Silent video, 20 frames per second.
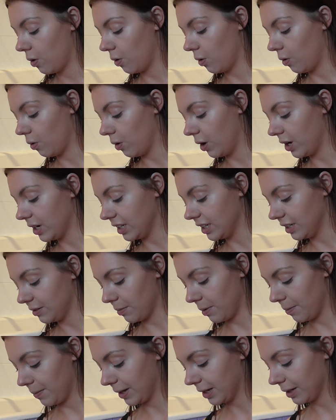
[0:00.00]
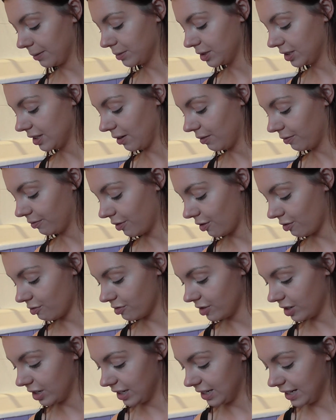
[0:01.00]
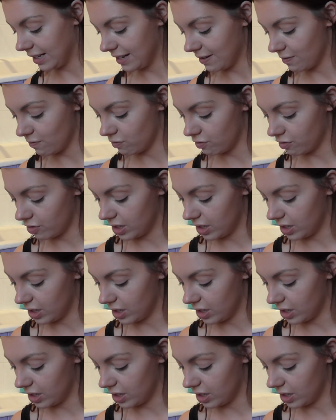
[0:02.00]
or I need my makeup to stay on for a really